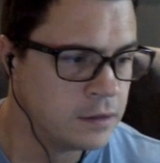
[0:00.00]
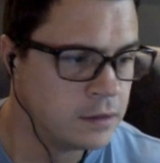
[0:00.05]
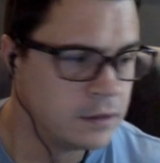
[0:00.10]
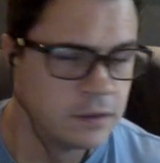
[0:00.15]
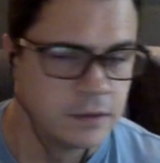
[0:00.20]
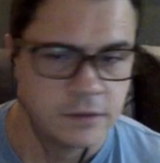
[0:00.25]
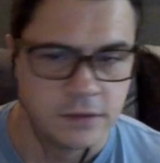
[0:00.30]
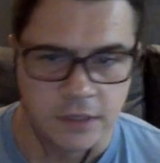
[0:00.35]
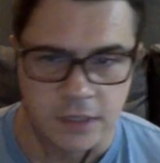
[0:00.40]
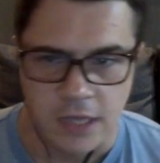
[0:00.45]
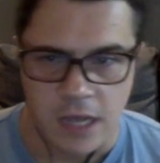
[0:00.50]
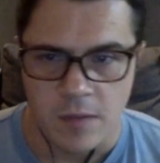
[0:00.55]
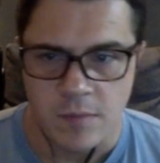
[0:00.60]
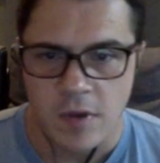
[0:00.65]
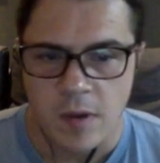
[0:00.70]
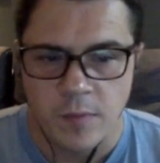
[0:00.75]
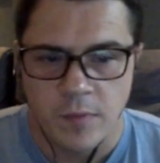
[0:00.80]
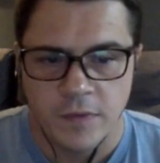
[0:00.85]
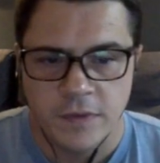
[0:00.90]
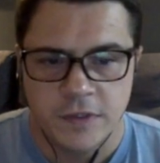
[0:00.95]
to come
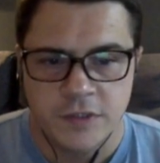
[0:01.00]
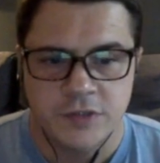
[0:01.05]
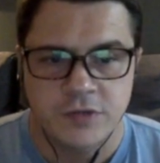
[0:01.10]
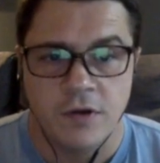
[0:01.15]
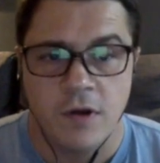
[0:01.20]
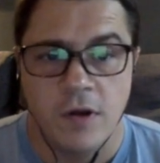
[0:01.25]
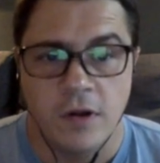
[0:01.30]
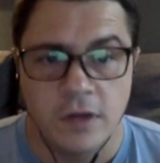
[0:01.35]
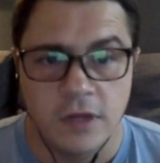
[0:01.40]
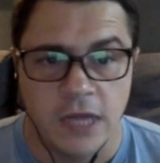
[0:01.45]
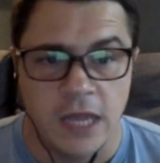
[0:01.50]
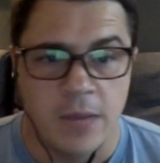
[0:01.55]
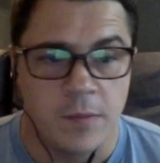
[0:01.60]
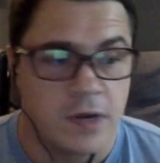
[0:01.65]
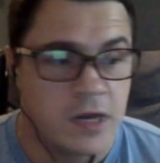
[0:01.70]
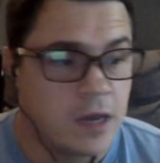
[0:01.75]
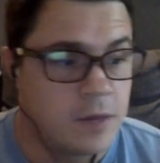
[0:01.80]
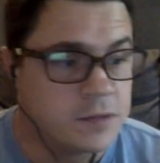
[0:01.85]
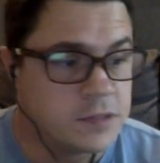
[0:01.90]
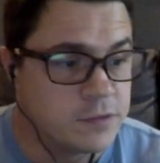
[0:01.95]
up with a strong claim, it
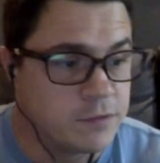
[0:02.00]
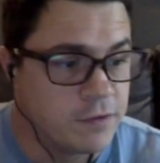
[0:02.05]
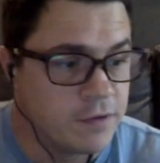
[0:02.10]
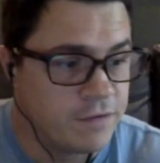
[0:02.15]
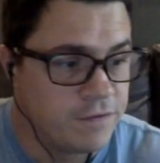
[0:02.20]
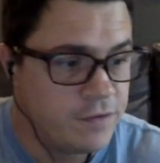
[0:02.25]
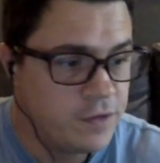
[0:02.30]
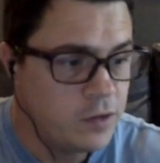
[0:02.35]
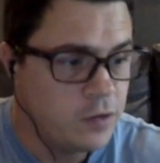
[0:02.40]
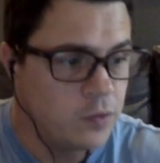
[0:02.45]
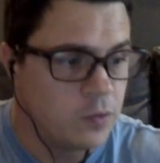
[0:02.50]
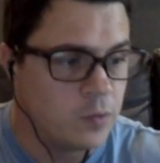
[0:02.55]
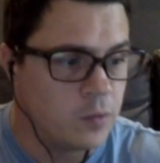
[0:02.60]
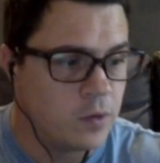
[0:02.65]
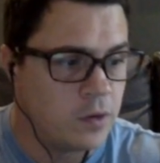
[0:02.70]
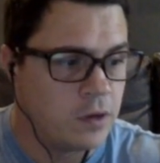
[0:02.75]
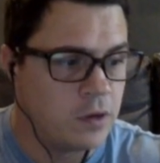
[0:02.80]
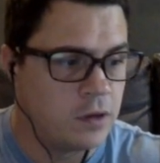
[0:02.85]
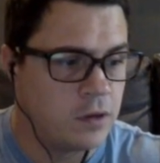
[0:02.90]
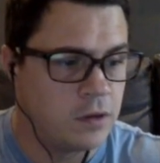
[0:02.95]
helps to review
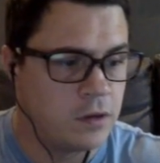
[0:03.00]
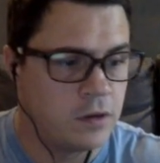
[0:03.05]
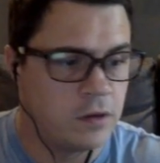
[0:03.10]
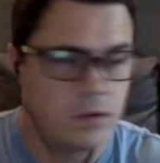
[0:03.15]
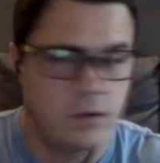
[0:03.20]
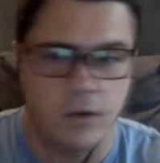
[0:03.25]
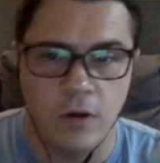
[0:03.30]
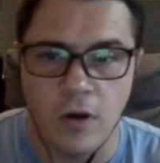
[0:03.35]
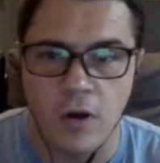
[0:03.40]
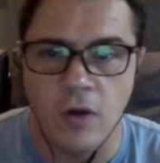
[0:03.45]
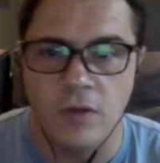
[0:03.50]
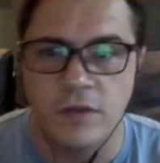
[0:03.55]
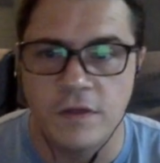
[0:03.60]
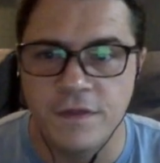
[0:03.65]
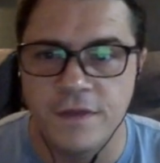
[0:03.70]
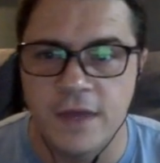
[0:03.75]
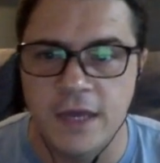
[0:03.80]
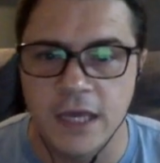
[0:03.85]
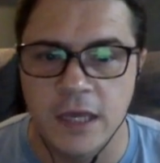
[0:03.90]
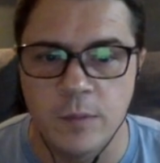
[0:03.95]
all the
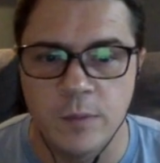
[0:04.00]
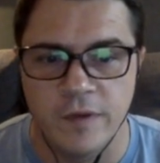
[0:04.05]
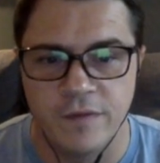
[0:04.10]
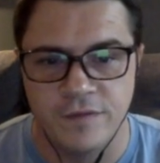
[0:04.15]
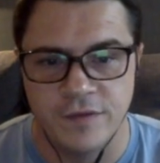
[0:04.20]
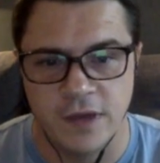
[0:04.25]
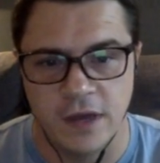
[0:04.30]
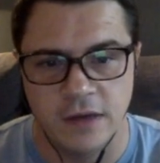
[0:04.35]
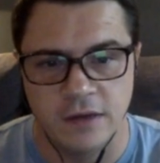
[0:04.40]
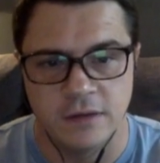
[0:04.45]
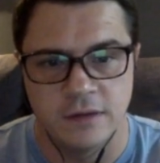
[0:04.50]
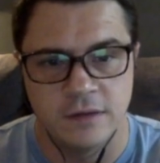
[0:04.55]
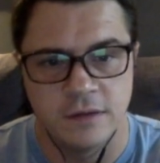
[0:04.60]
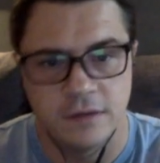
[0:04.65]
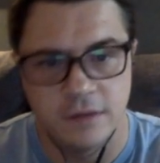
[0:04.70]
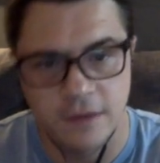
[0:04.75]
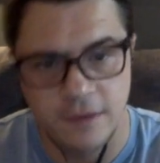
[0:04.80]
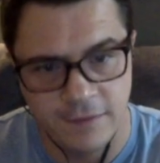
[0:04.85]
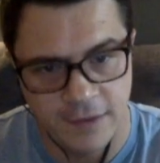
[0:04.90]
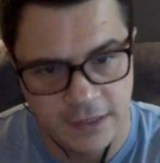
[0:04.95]
thinking we've done.
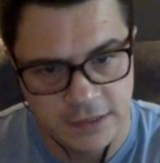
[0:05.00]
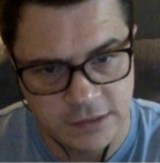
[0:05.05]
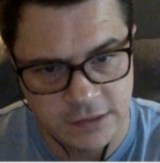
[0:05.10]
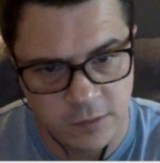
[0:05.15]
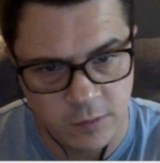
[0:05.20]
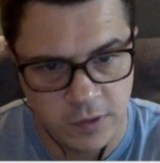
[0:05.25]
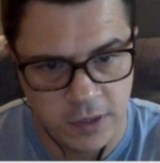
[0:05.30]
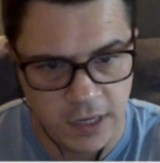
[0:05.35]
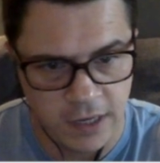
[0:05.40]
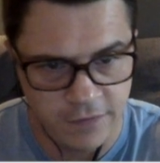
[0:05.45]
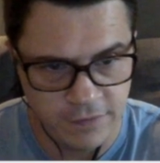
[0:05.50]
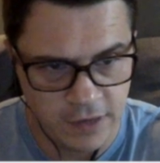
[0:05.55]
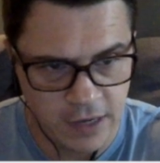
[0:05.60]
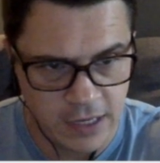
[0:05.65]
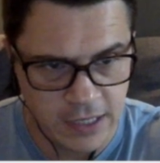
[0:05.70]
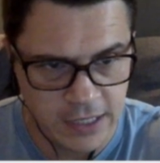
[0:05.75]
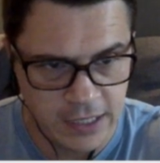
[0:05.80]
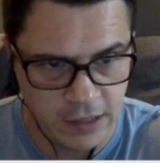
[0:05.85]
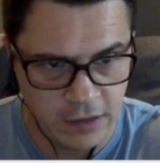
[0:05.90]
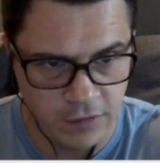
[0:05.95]
All right, so what I've got
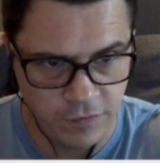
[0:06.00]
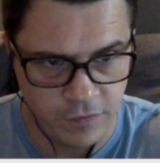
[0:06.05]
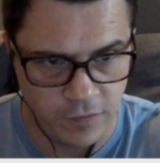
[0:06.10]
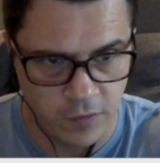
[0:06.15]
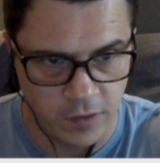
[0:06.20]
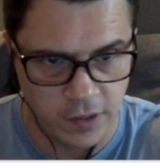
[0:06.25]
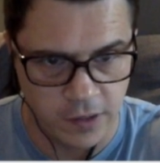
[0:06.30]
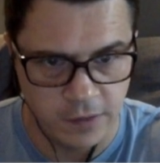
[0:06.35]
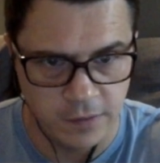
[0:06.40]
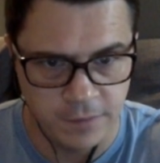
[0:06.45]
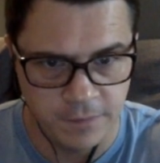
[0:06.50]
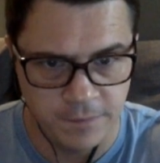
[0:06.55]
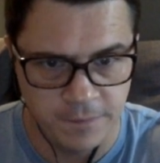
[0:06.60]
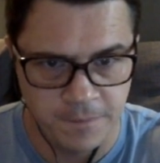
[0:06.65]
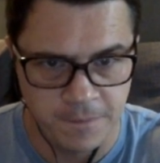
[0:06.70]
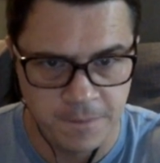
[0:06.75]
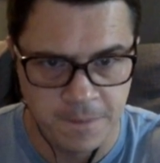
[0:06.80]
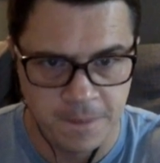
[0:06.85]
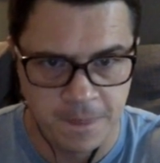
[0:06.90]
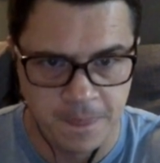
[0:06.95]
here for you
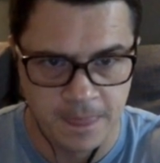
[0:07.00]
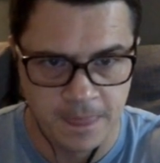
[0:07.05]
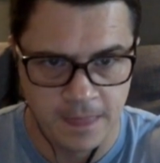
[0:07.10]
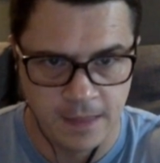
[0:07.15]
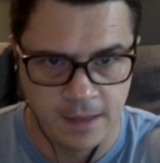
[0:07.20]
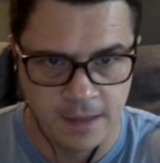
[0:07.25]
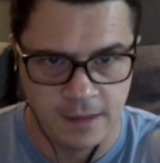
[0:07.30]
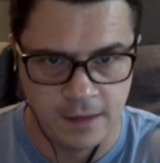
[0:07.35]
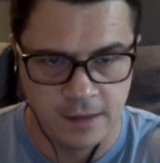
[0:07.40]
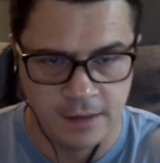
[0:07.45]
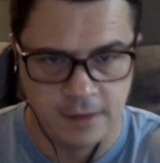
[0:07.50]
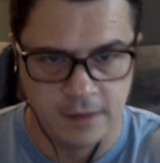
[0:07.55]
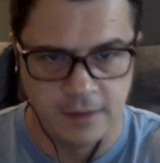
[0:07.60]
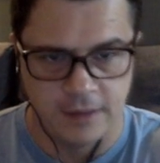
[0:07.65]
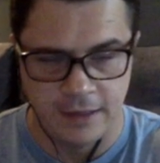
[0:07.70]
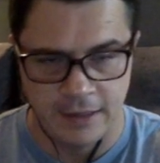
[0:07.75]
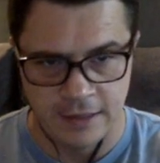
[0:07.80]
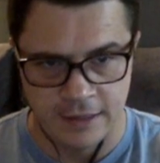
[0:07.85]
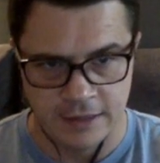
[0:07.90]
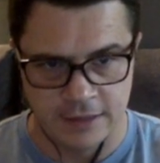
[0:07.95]

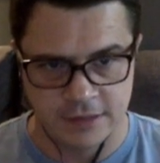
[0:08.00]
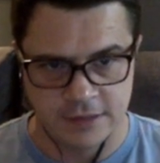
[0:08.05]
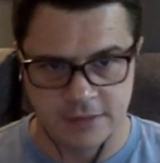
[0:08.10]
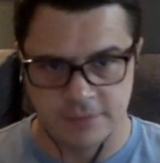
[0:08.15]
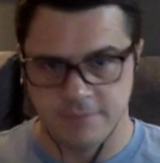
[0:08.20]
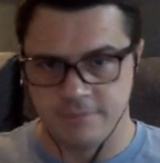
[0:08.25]
is